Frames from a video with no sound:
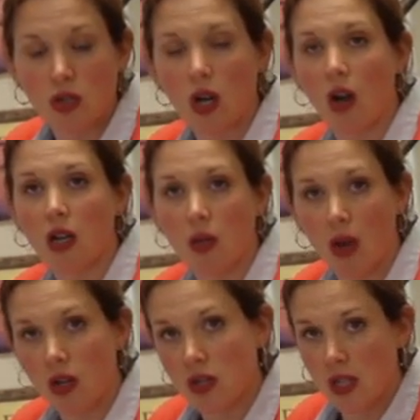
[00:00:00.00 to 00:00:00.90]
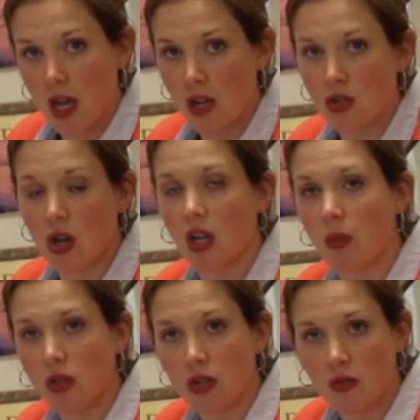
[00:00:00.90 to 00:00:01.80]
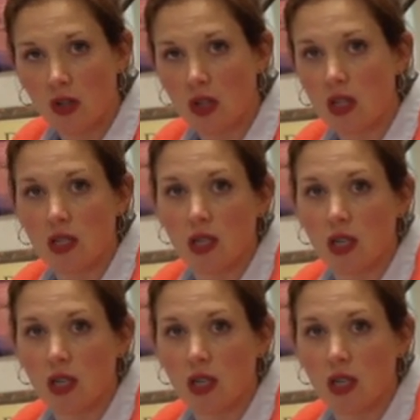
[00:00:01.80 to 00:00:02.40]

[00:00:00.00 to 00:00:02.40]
You're talking about your day, you're talking about your feelings,